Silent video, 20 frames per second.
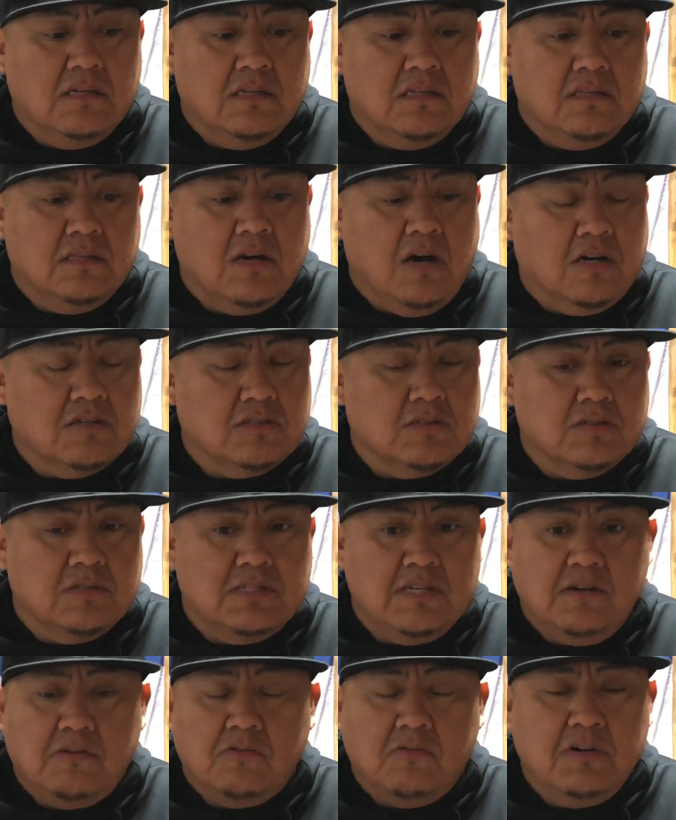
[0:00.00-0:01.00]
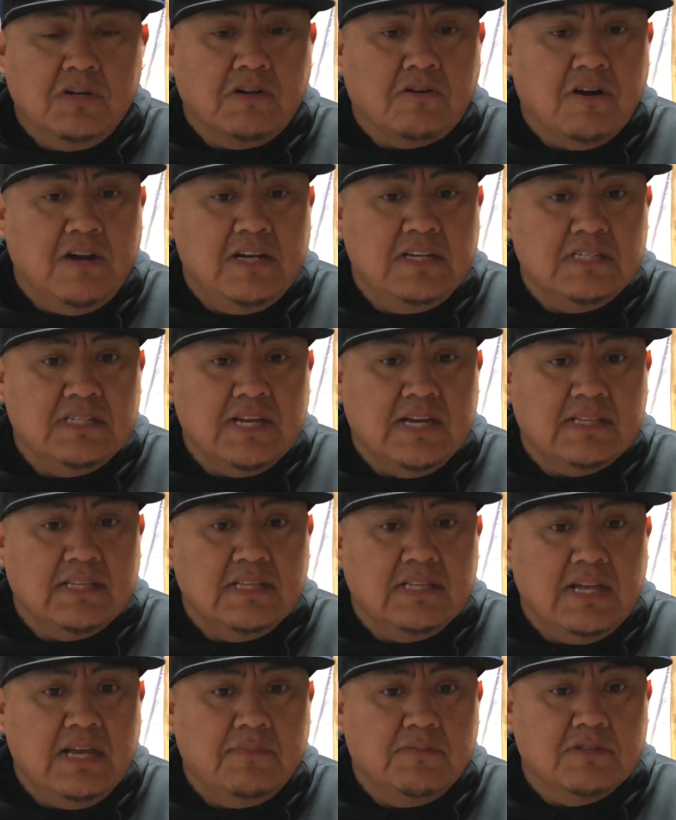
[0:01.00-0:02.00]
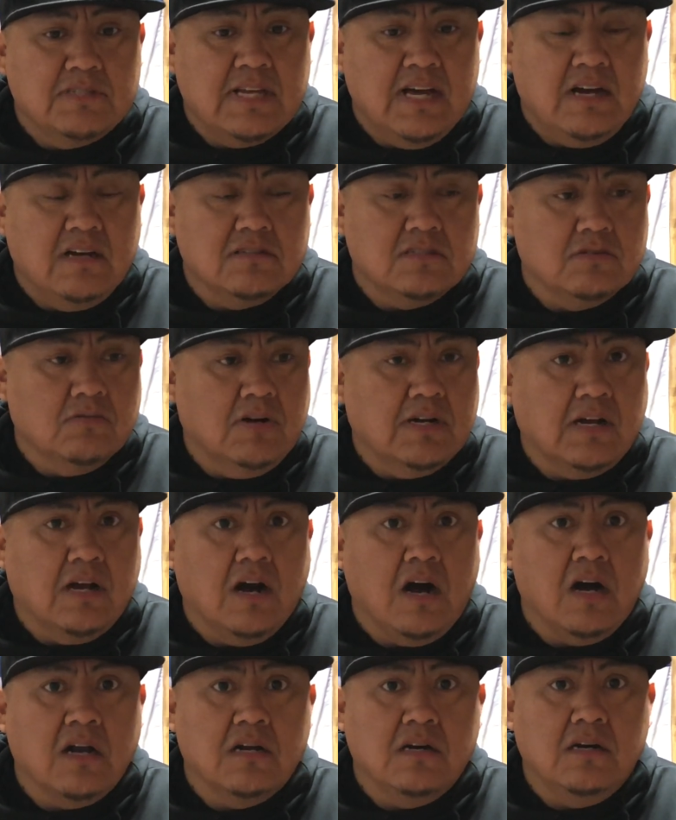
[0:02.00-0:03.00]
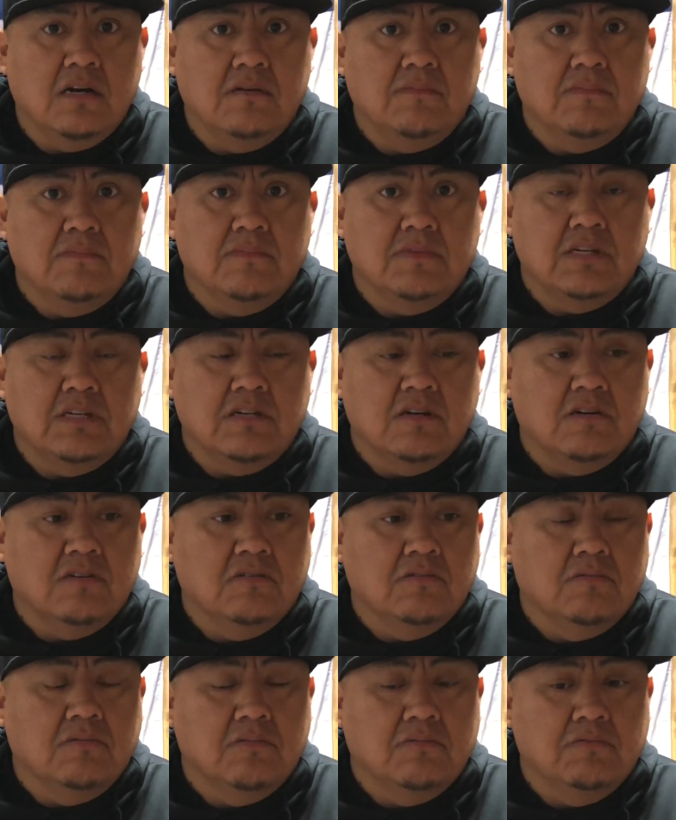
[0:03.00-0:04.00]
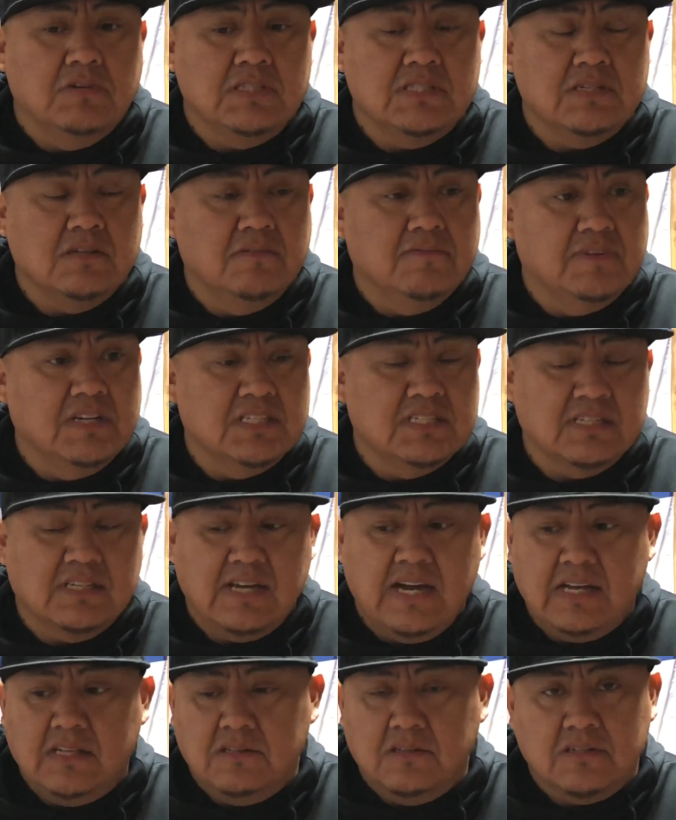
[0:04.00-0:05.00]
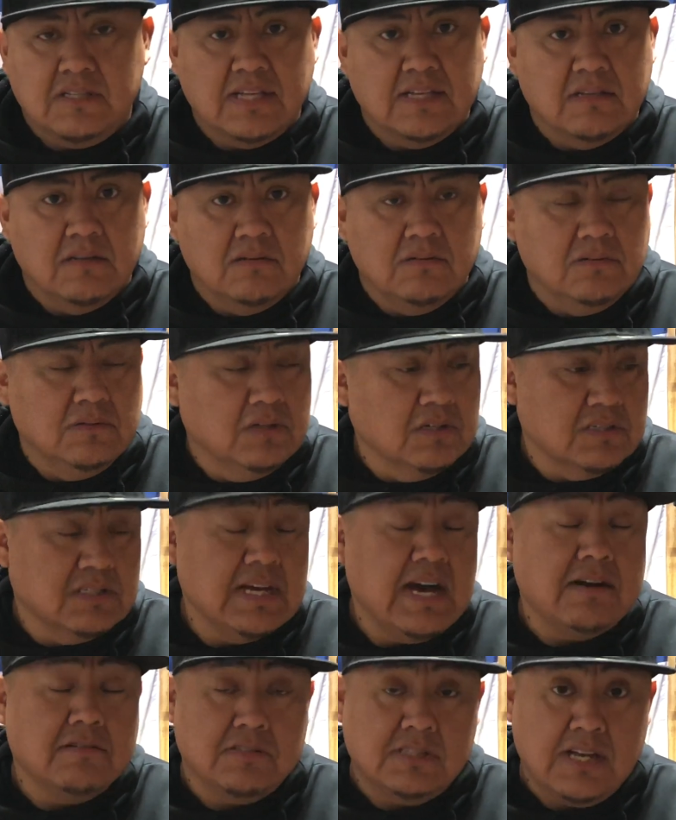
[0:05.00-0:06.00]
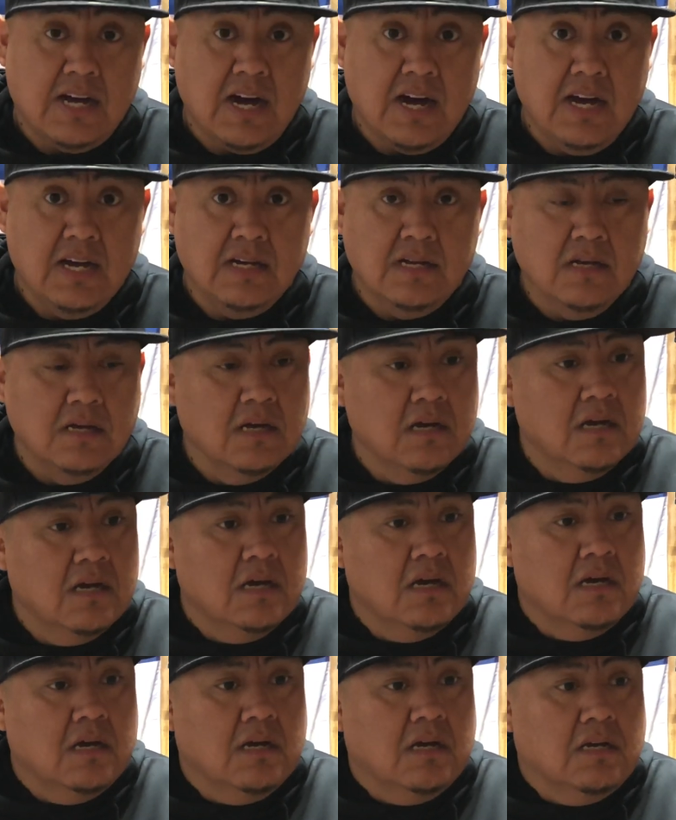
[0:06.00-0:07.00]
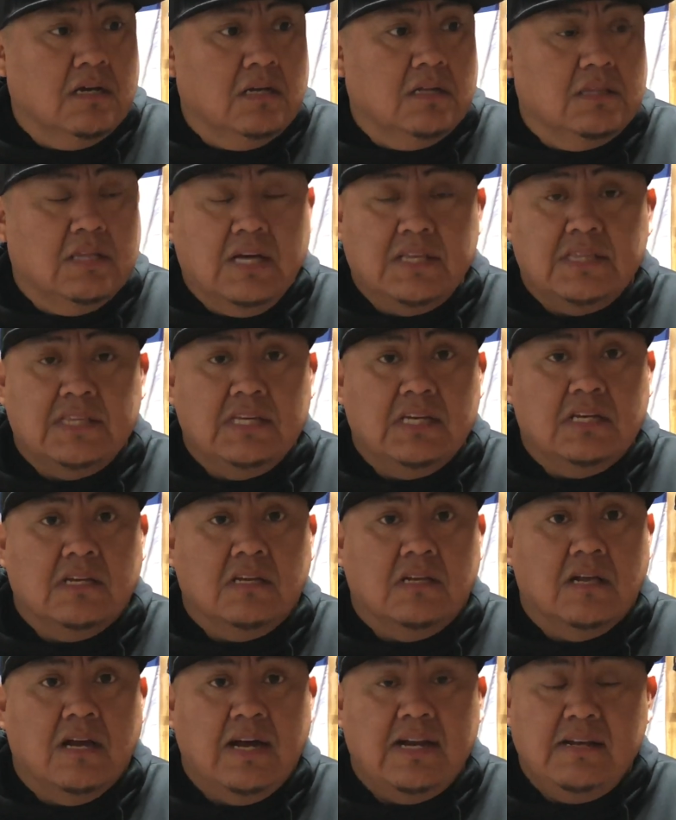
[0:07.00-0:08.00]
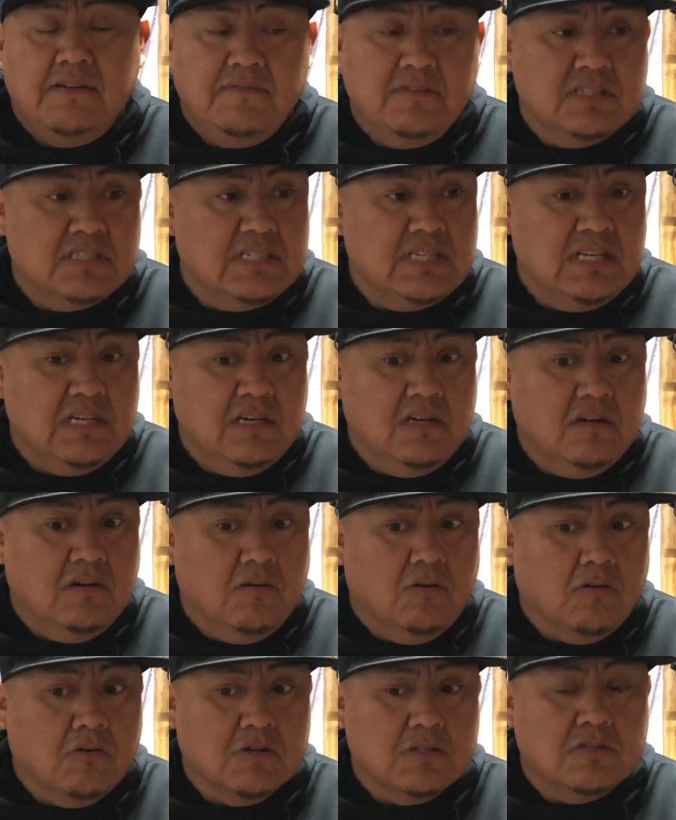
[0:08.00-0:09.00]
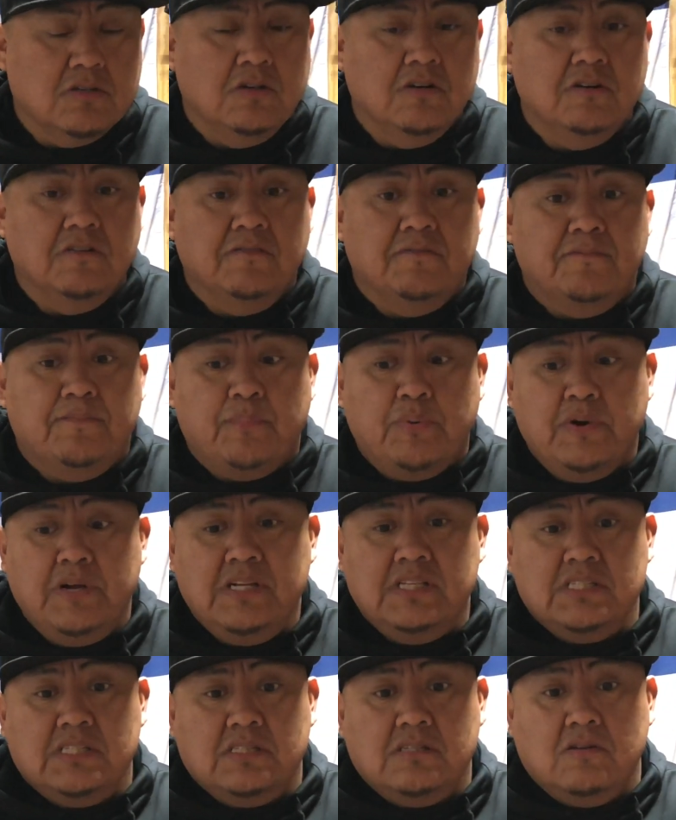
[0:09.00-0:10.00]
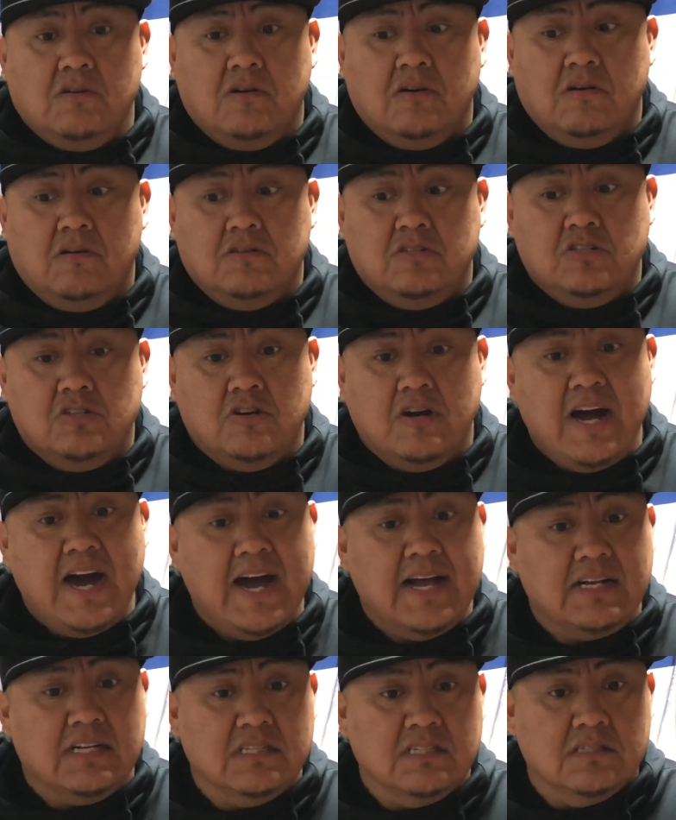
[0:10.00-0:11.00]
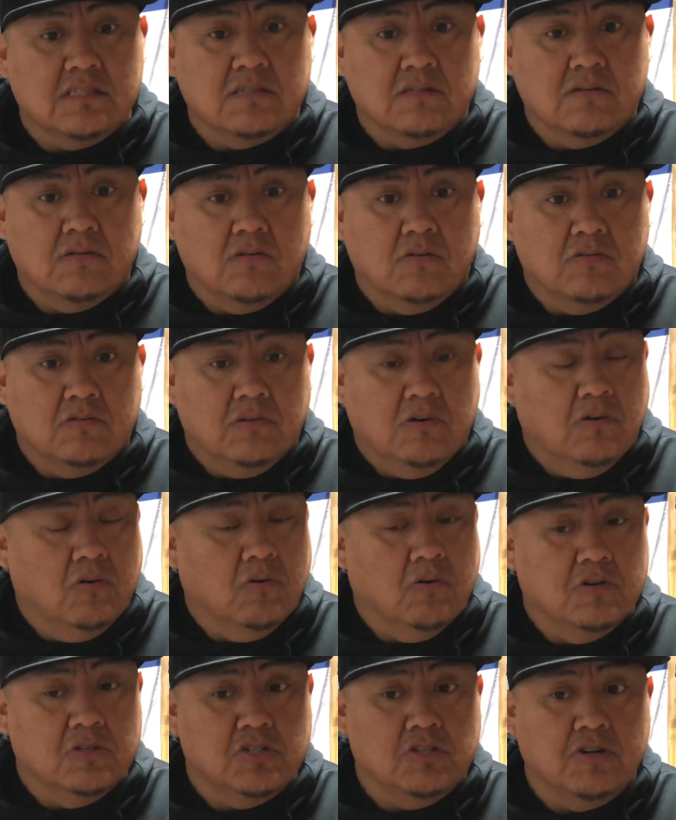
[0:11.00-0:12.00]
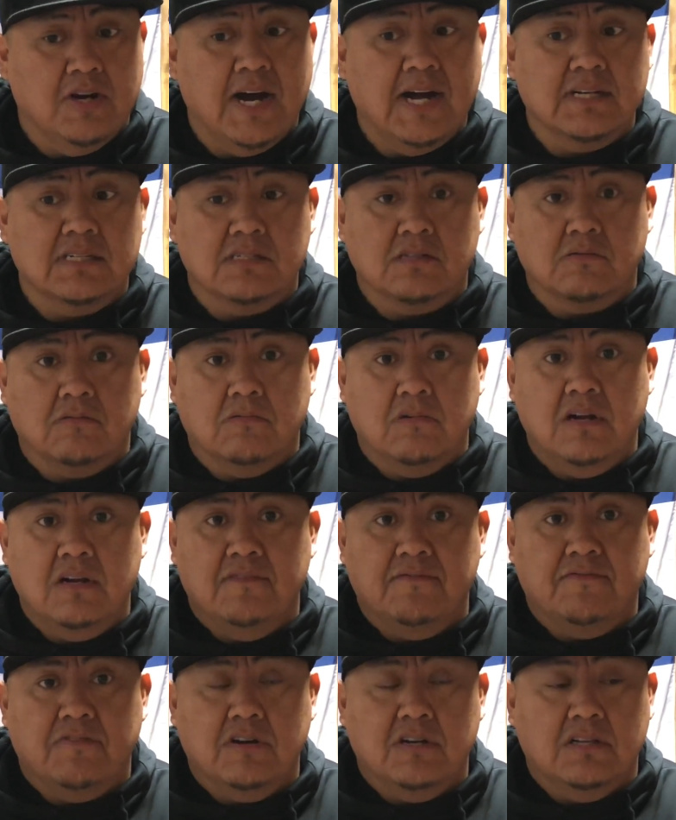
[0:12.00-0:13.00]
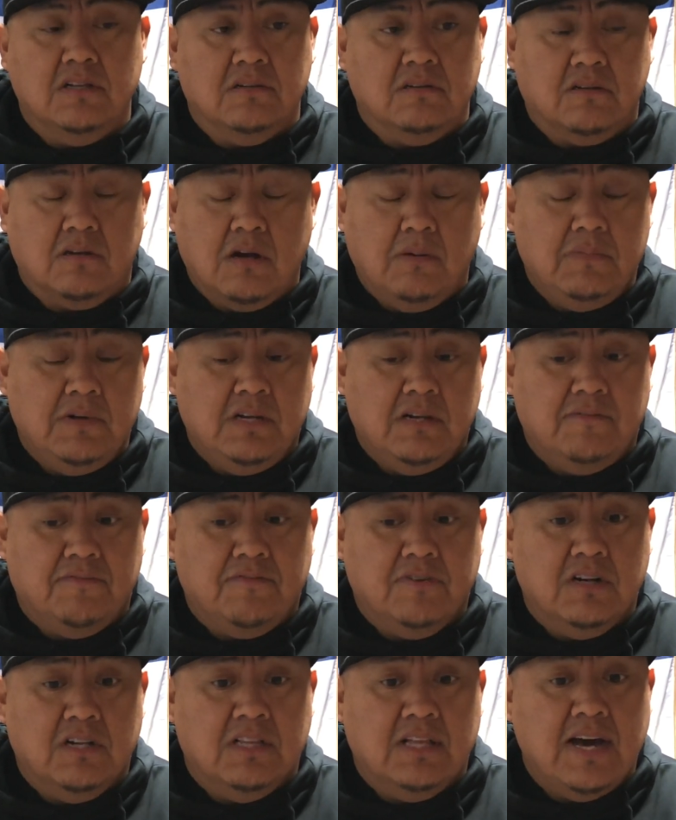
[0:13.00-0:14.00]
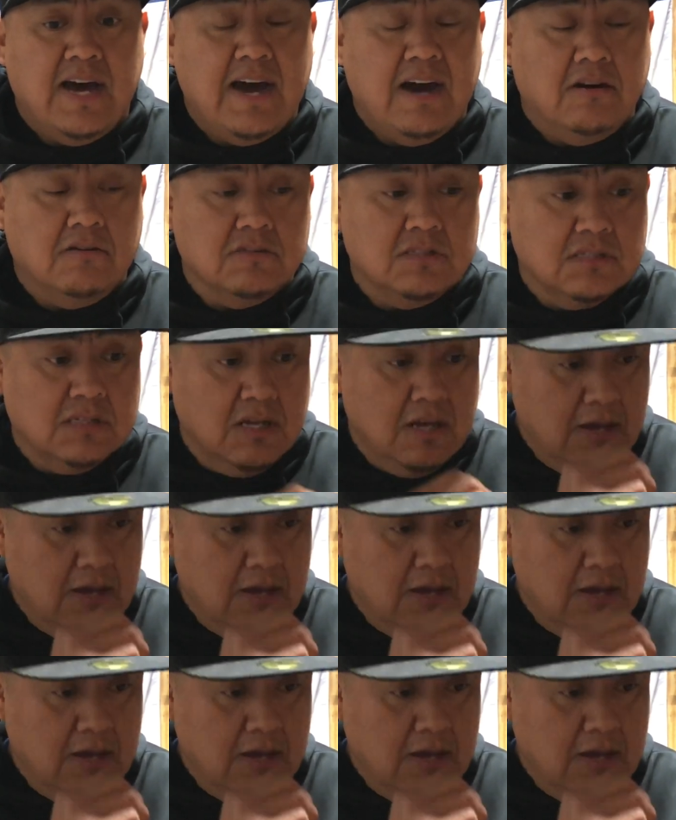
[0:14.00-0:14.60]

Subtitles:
Dogs were still going crazy at the neighbor's house, so I got up, went to investigate, looked outside. Nothing. I didn't even see horse hoof prints or tracks. No horse tracks coming in front of the house.